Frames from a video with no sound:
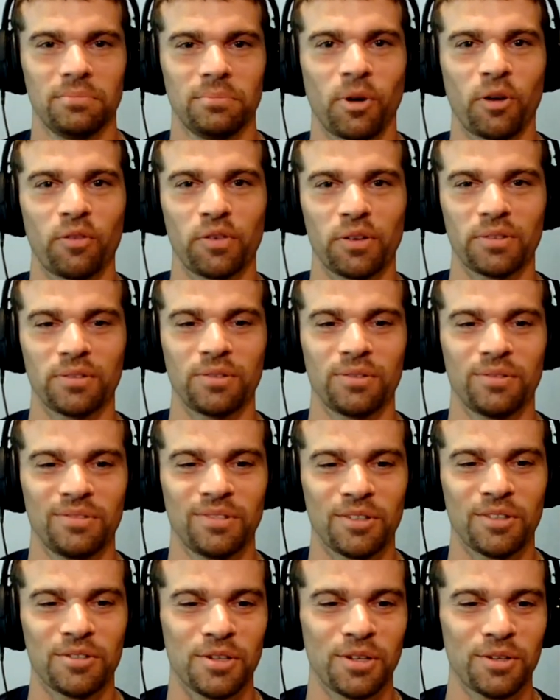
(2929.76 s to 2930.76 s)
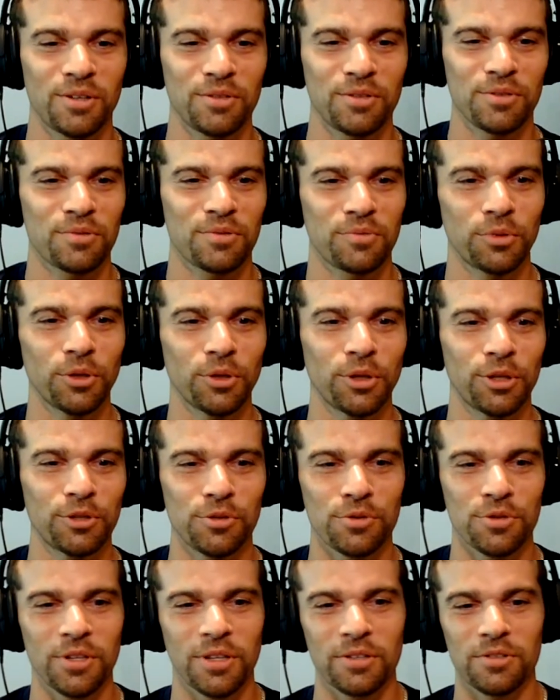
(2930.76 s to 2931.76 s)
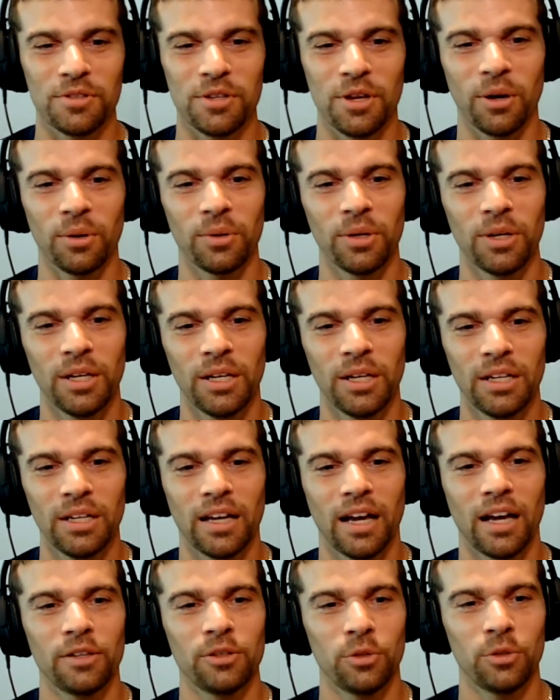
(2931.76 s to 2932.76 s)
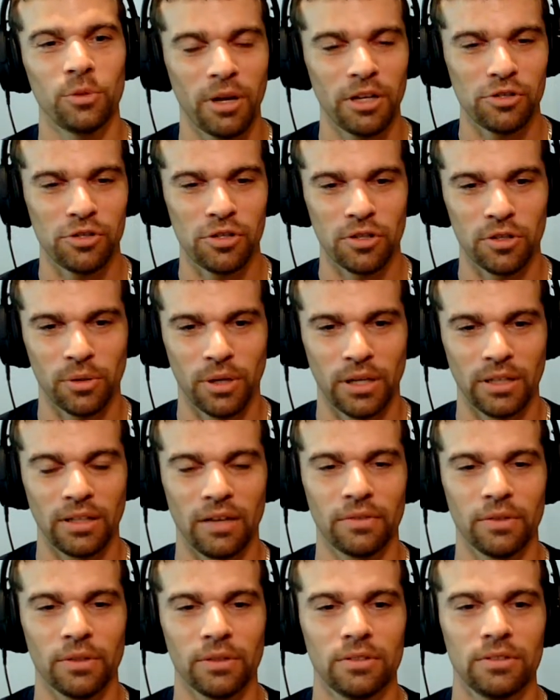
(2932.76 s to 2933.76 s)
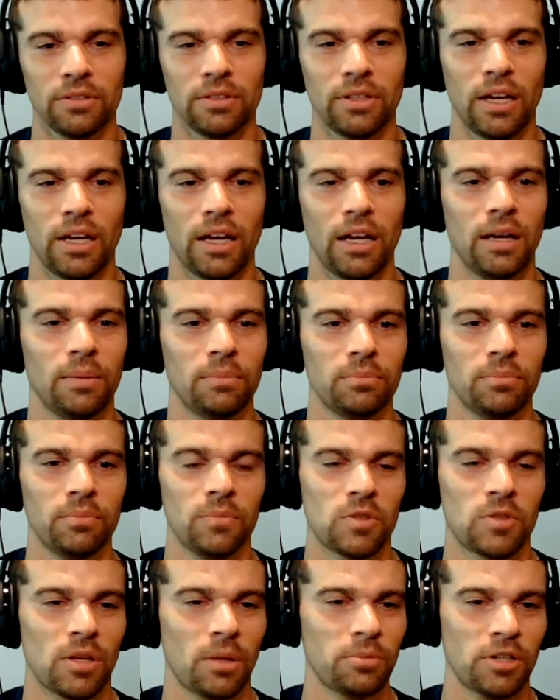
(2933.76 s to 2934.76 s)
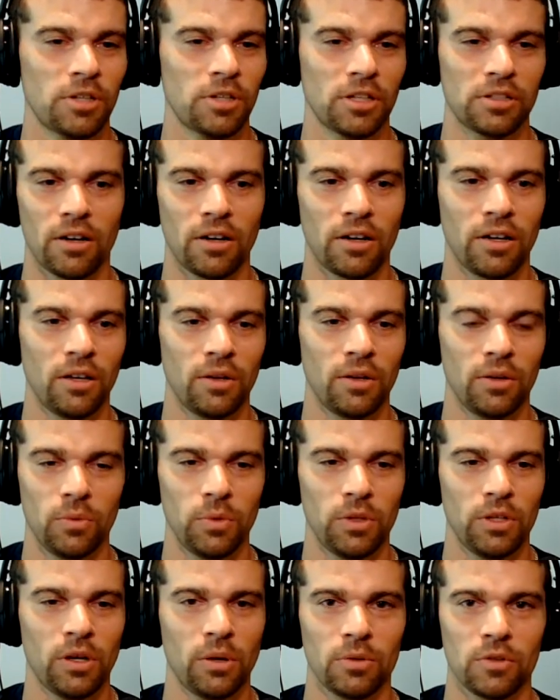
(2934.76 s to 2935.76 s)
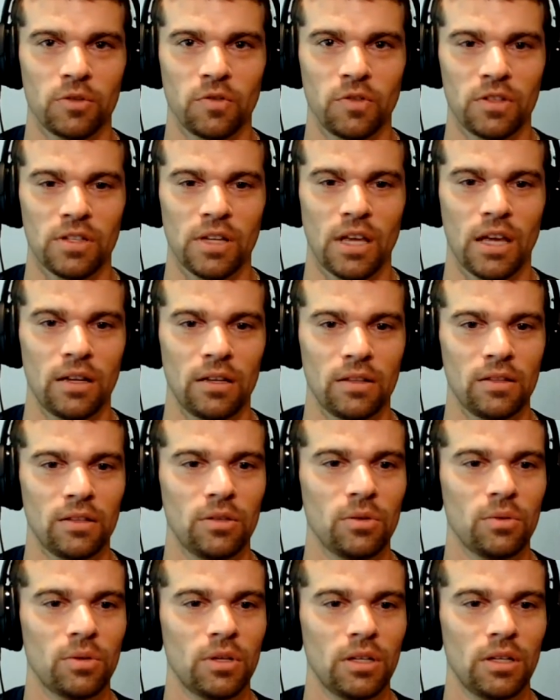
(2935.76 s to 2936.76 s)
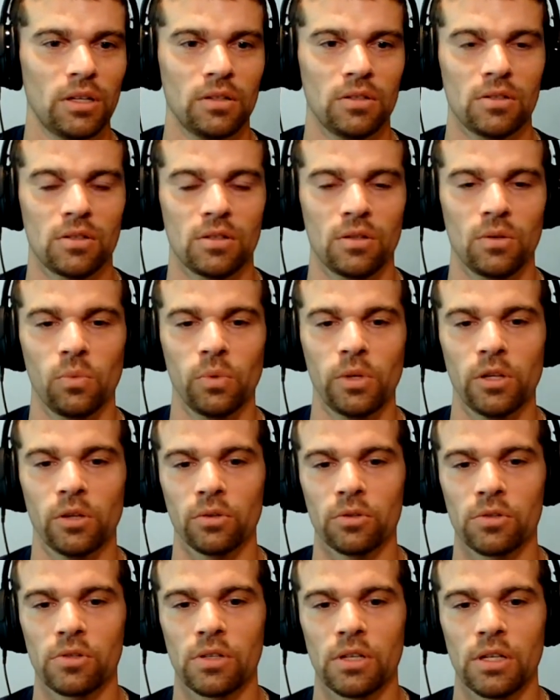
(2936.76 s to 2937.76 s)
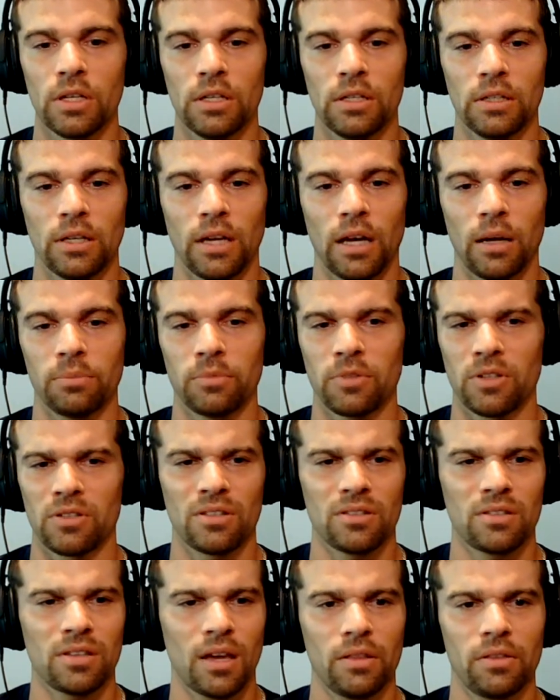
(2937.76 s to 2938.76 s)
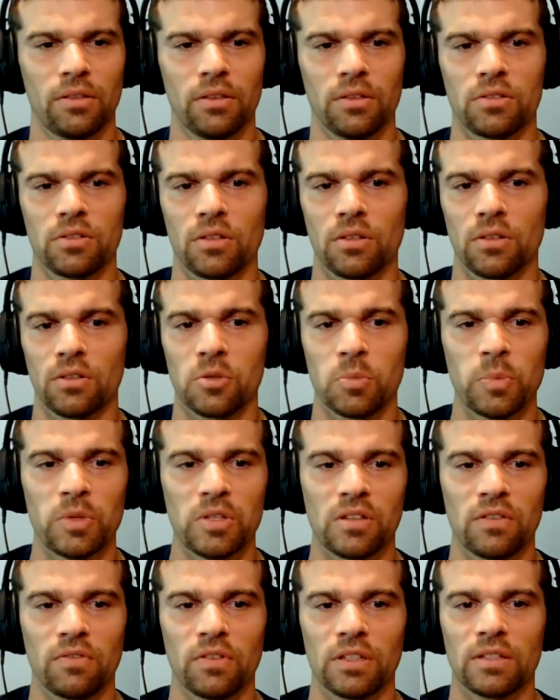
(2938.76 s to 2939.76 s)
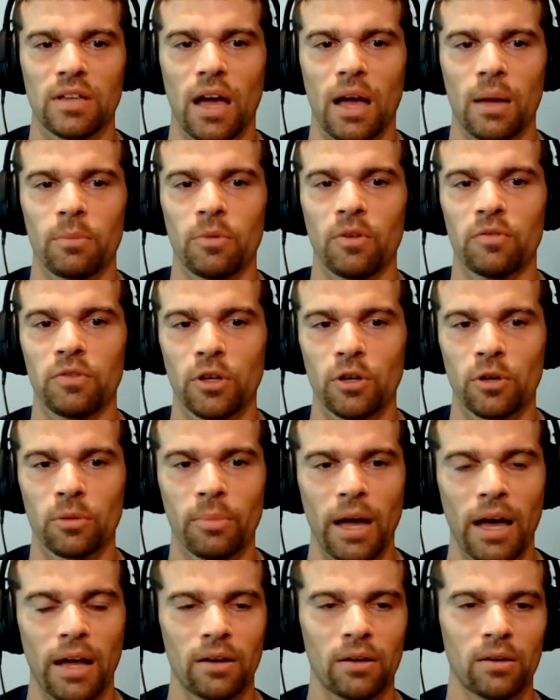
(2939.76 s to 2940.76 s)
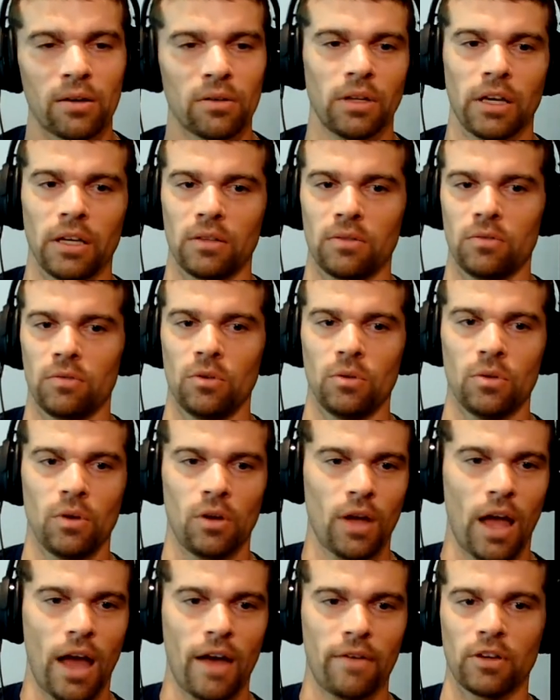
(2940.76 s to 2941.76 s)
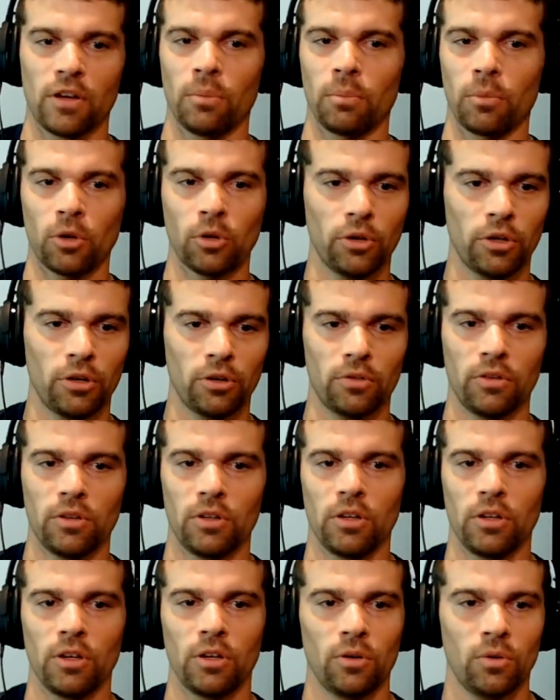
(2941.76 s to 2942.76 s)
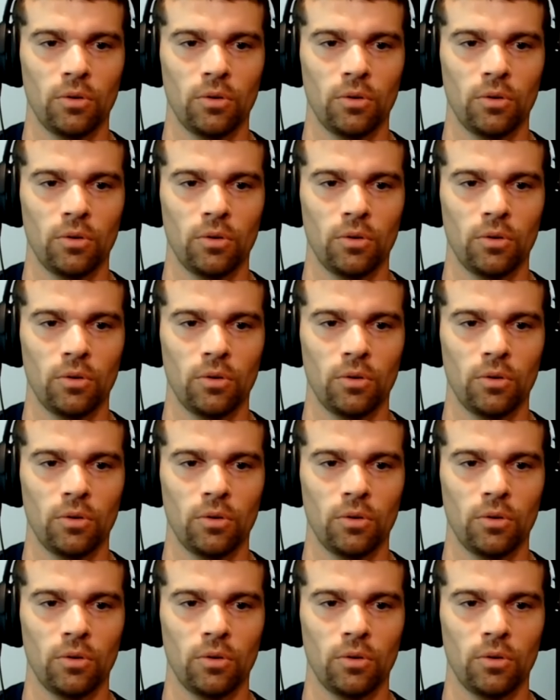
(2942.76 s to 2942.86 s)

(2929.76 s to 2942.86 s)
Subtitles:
Perfect. That sounds really interesting. So you mentioned the grade level. Subject area we know is phys ed, and the unit is the wheels. Does the specific time of year matter, like having them earlier in the year